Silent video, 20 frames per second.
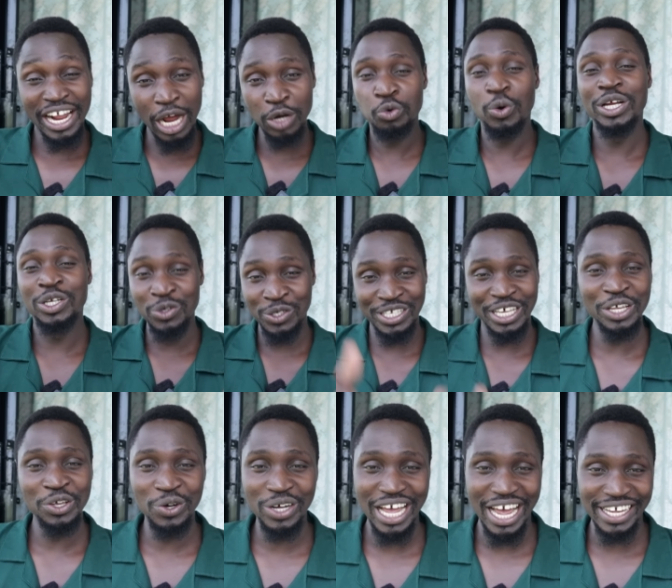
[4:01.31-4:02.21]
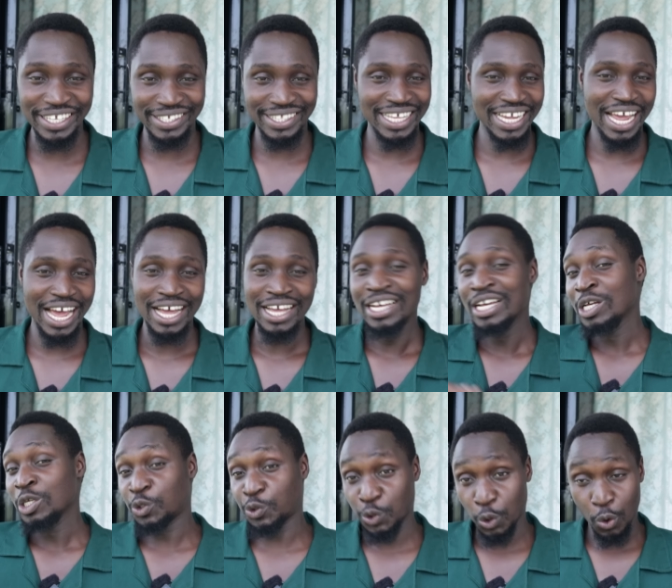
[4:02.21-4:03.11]
I can't wait to see you guys there.
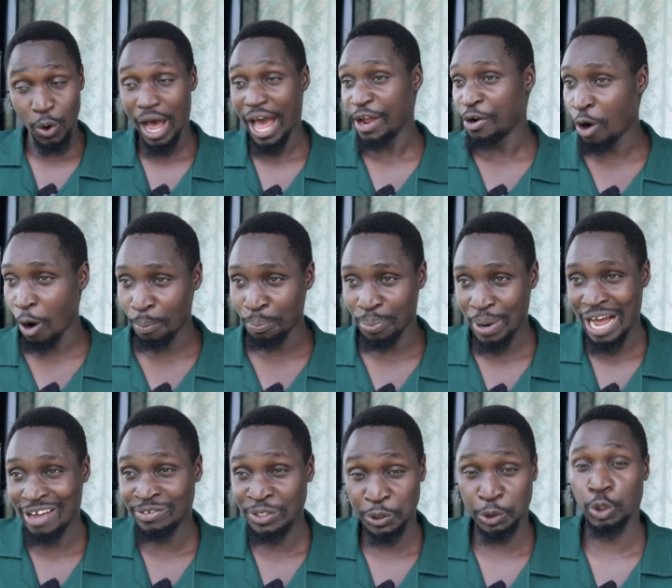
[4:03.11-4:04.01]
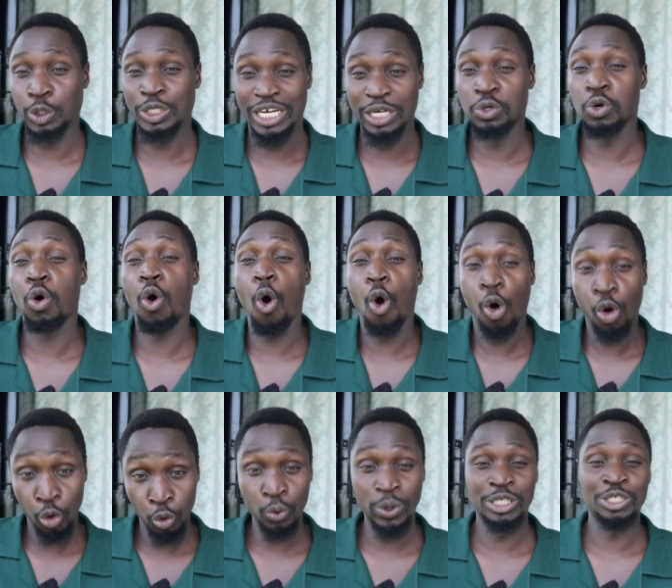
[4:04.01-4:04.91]
So I hope I've sorted
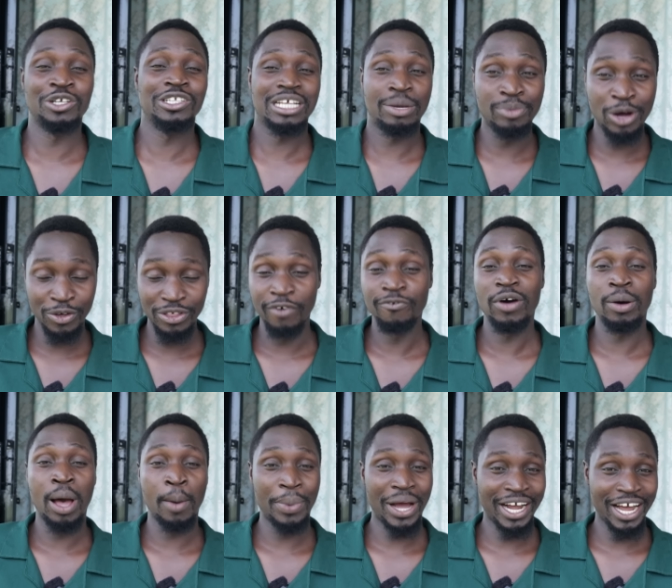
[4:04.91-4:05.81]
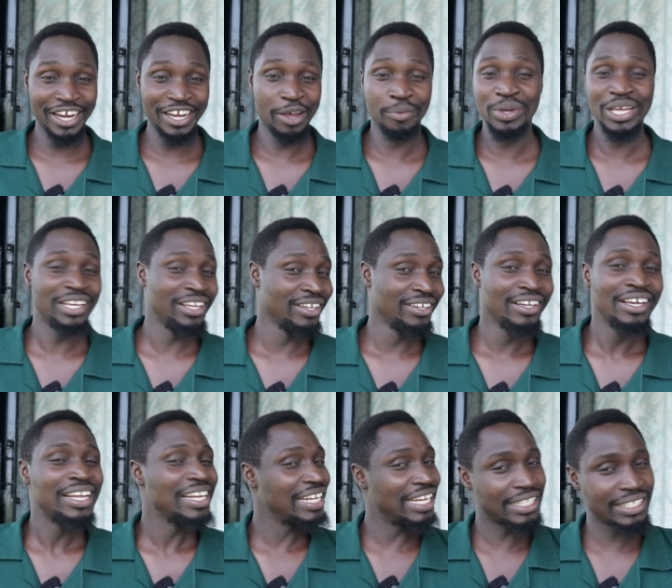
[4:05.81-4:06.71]
all questions about the Farm Up Academy.
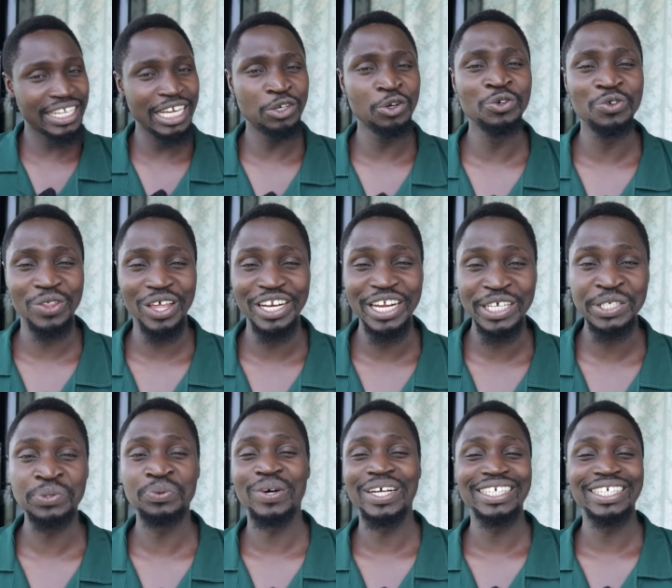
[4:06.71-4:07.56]
Let's get on to the next